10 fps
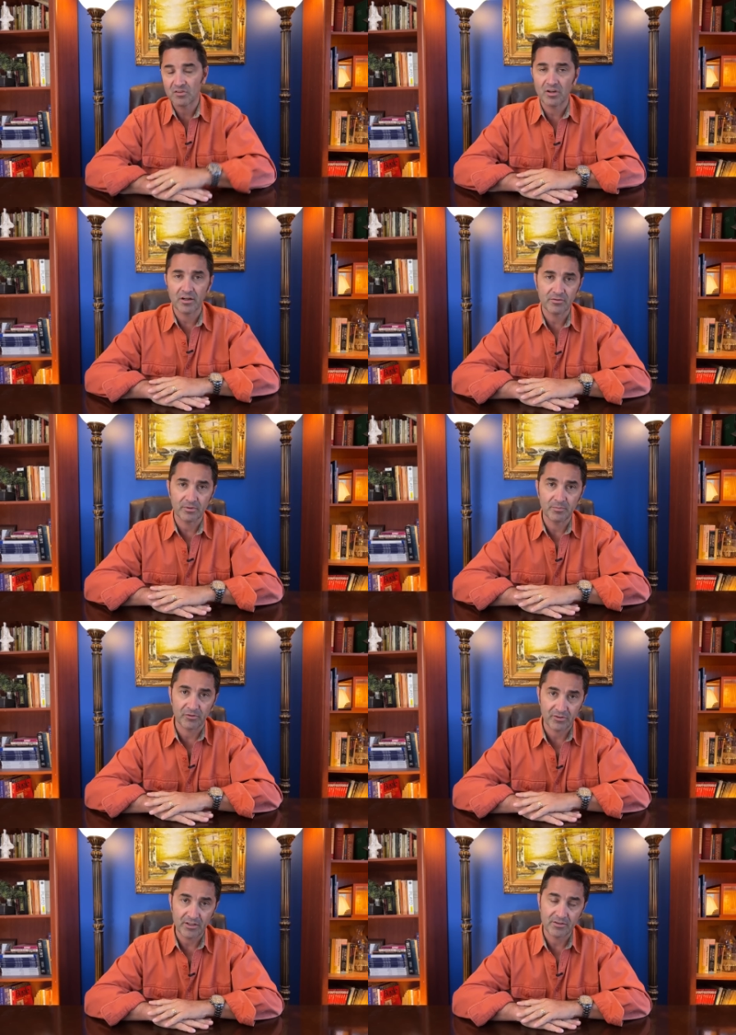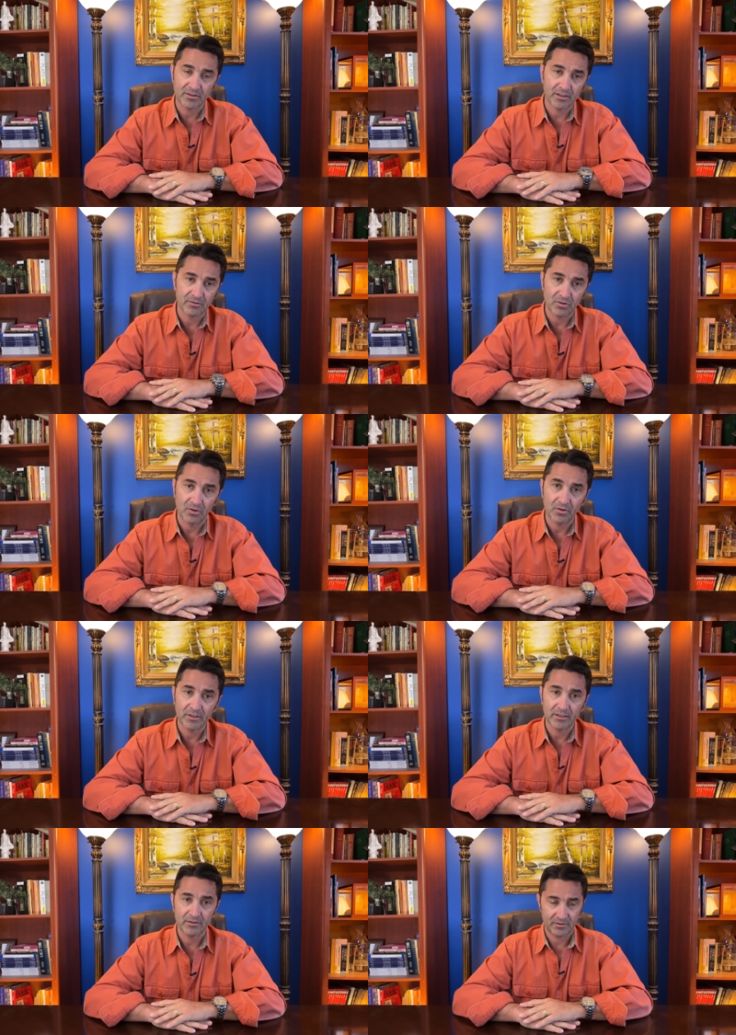charged with possession and so
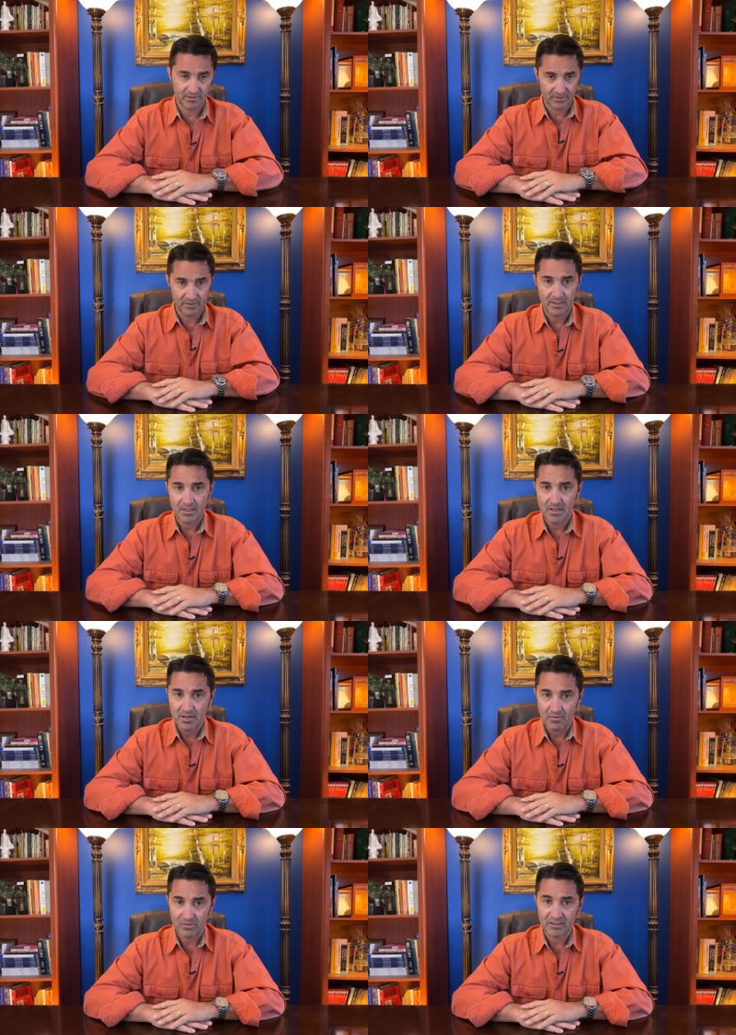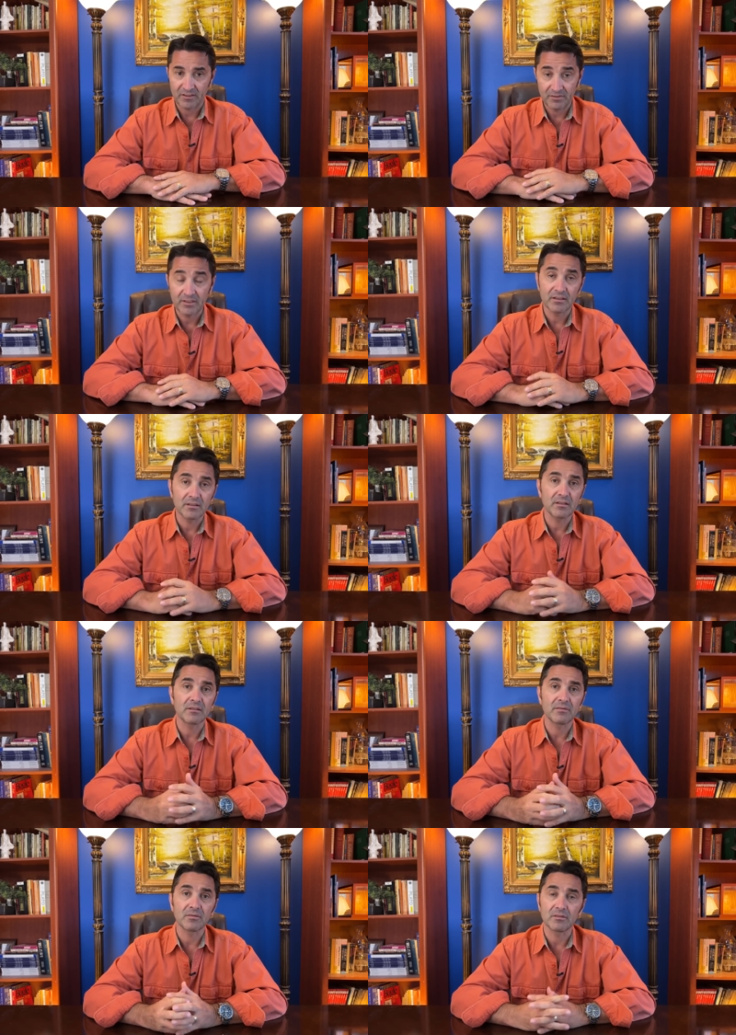on. And she was convicted
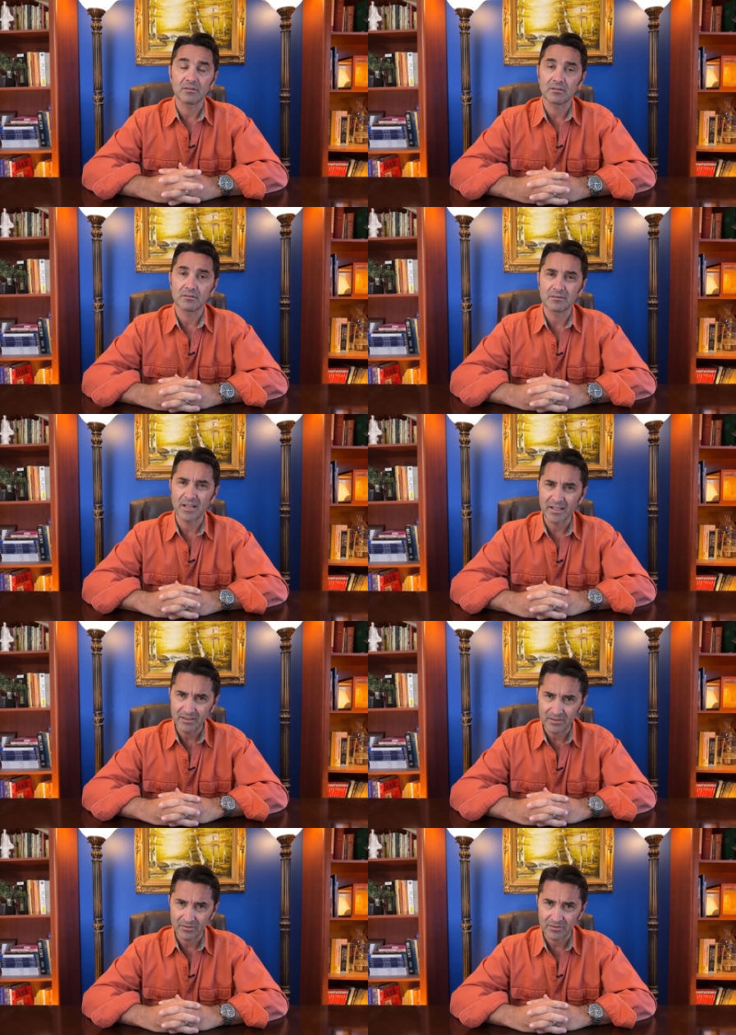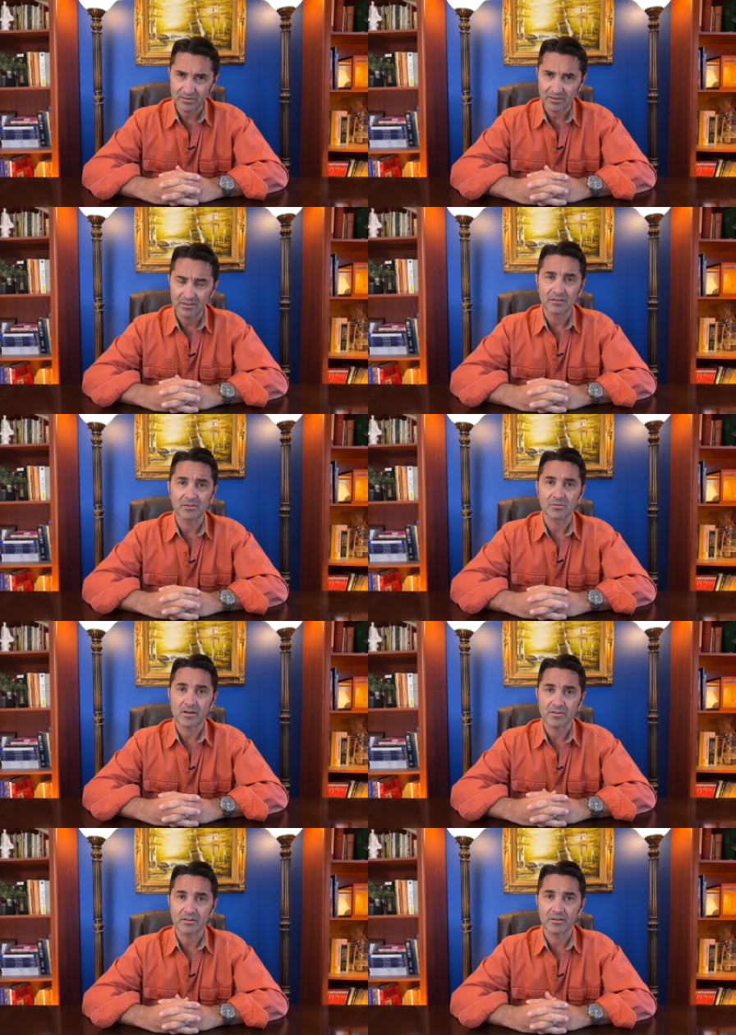for uh, nine years in
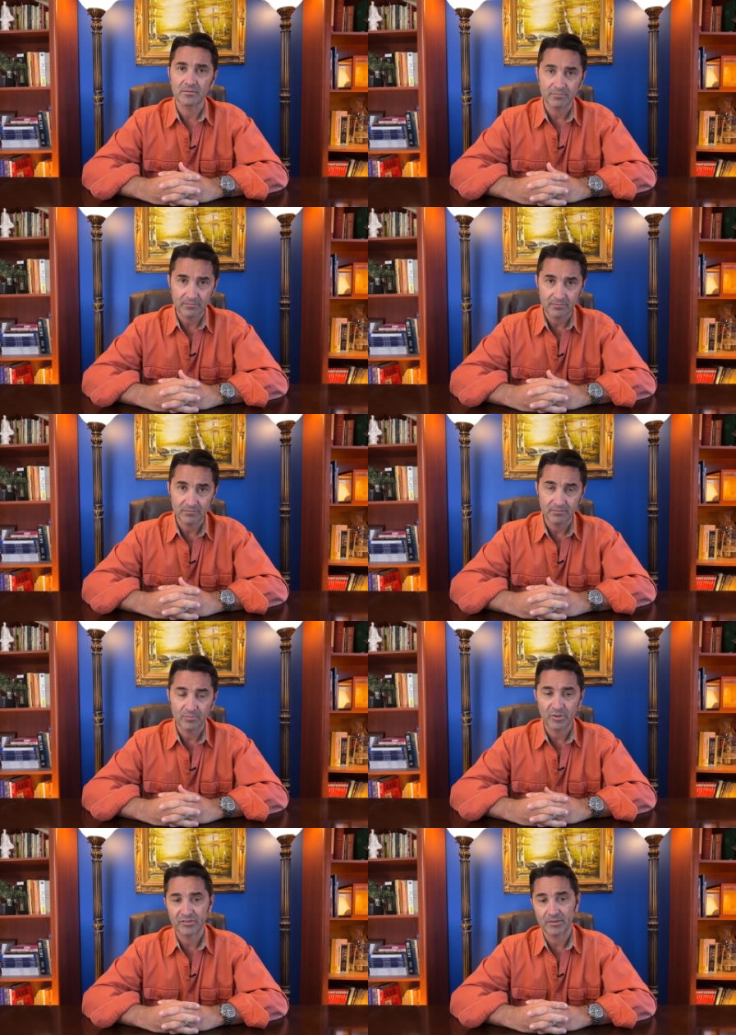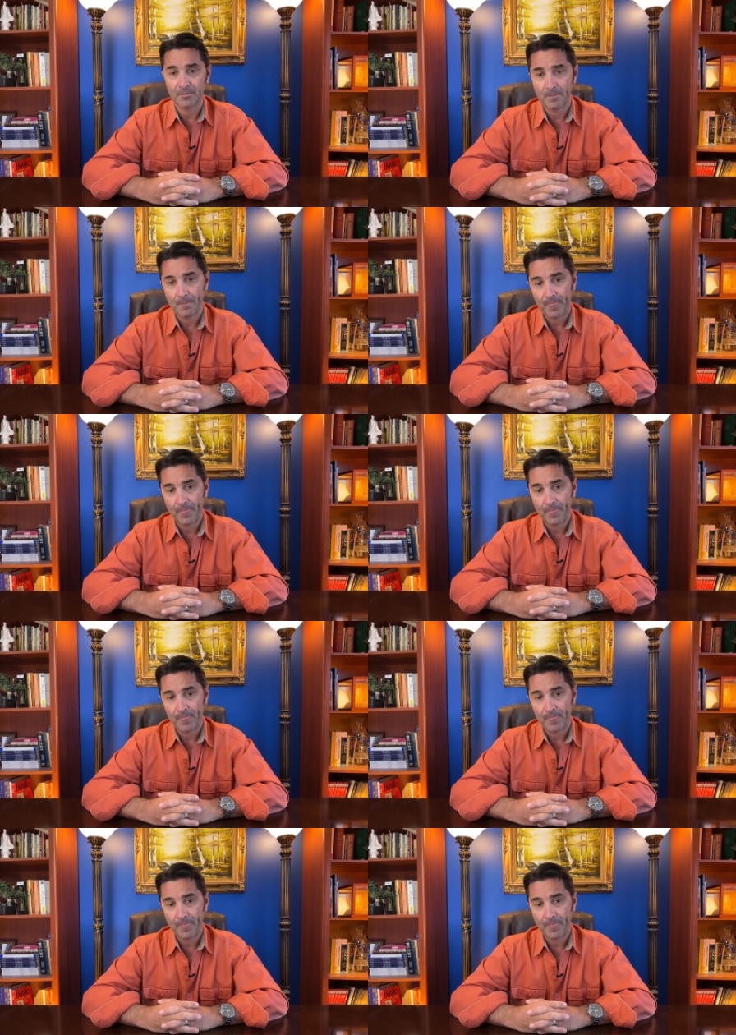Russian prison.